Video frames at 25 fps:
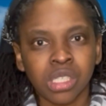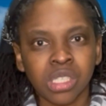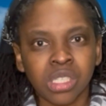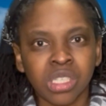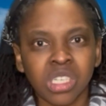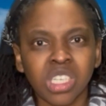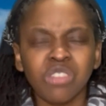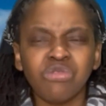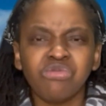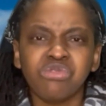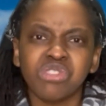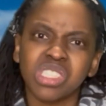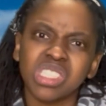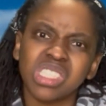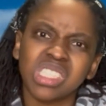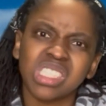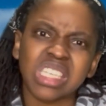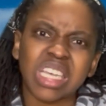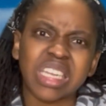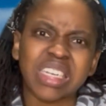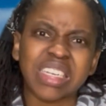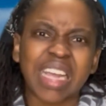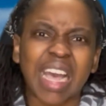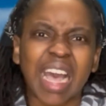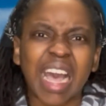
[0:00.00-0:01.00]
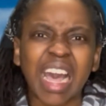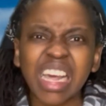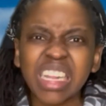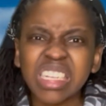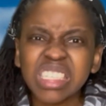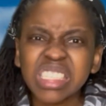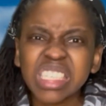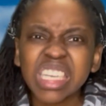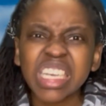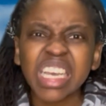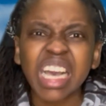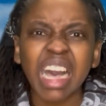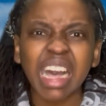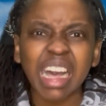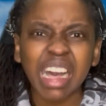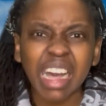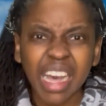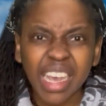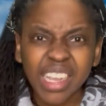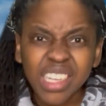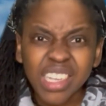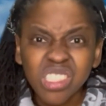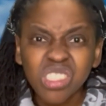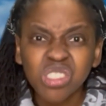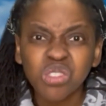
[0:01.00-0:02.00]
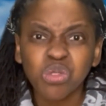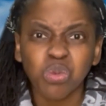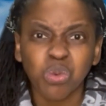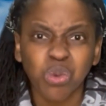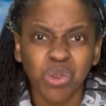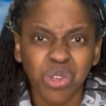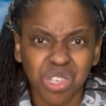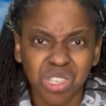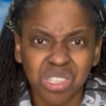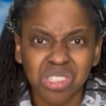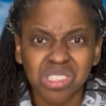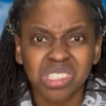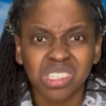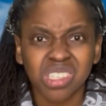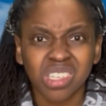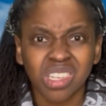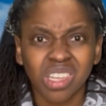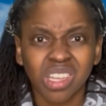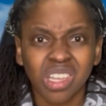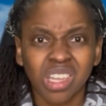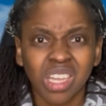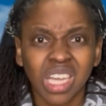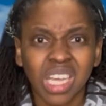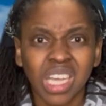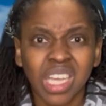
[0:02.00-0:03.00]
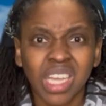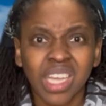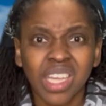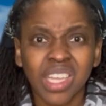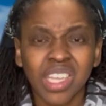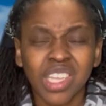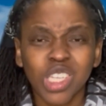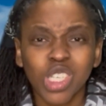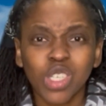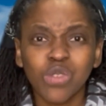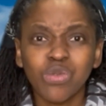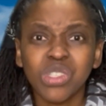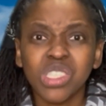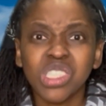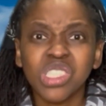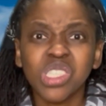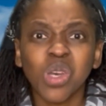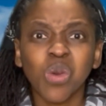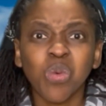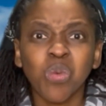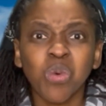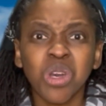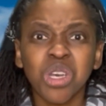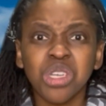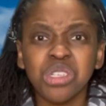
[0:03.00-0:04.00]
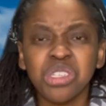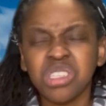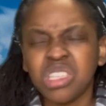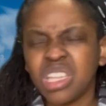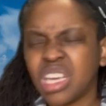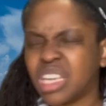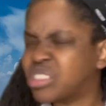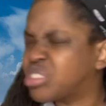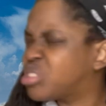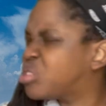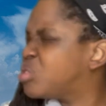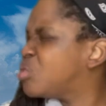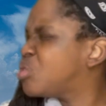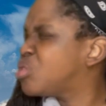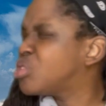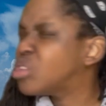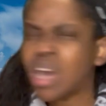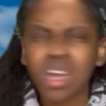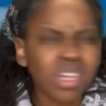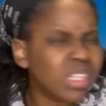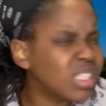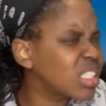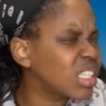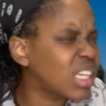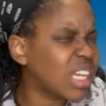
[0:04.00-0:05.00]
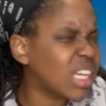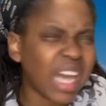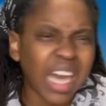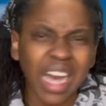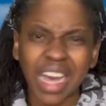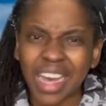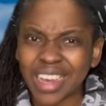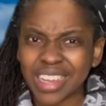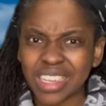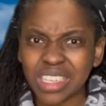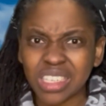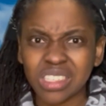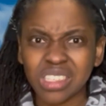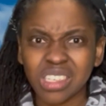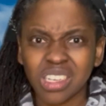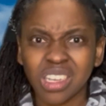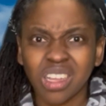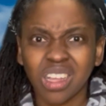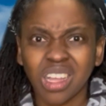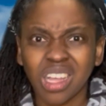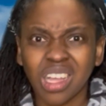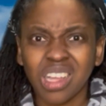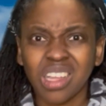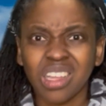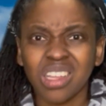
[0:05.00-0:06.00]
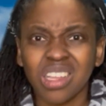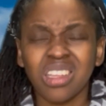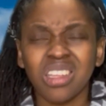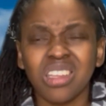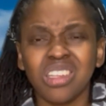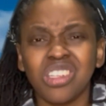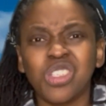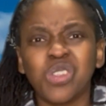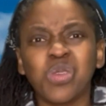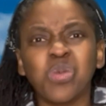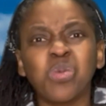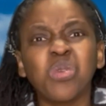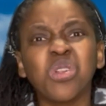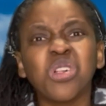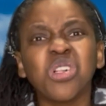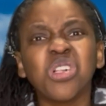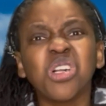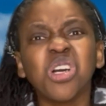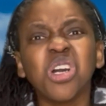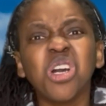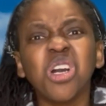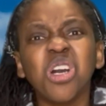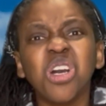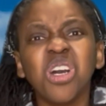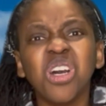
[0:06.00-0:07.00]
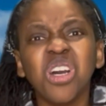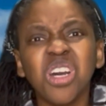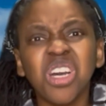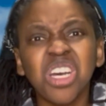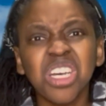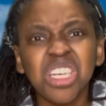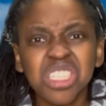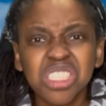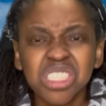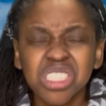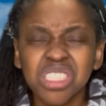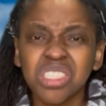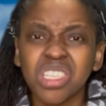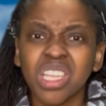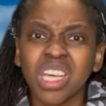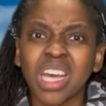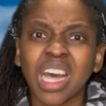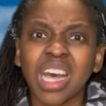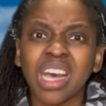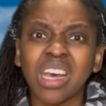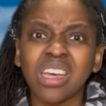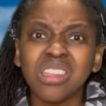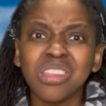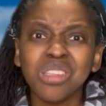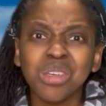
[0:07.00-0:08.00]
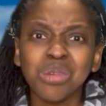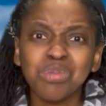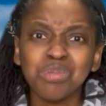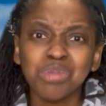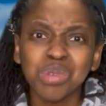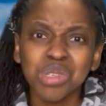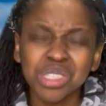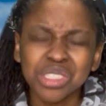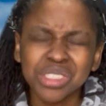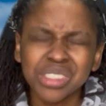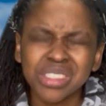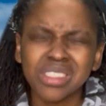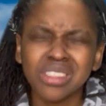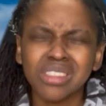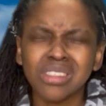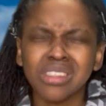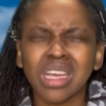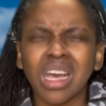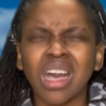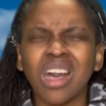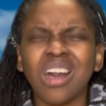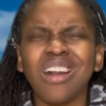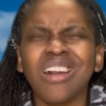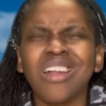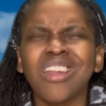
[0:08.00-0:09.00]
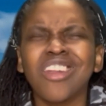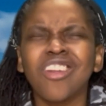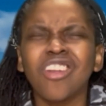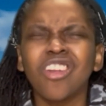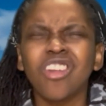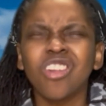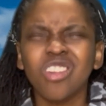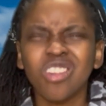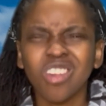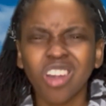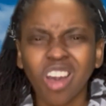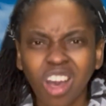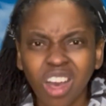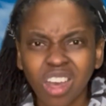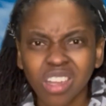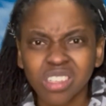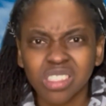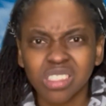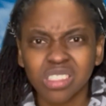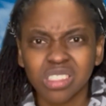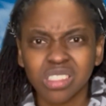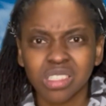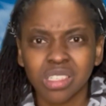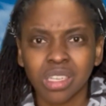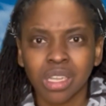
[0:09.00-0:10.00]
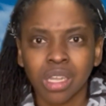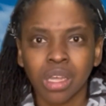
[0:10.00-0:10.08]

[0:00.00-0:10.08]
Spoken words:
if it's an unkind word, if it's a word that's not kind, it will hurt the other person a lot.